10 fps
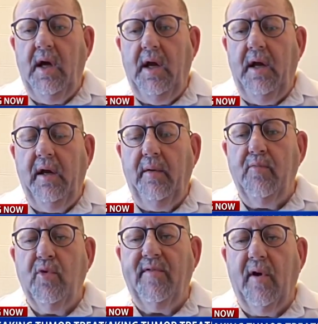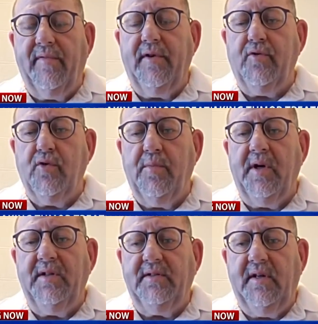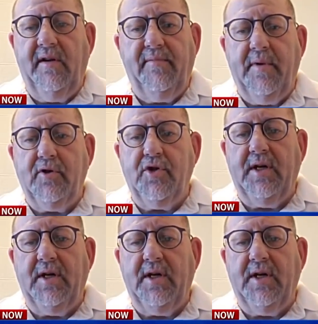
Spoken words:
any removal of the tumor itself, but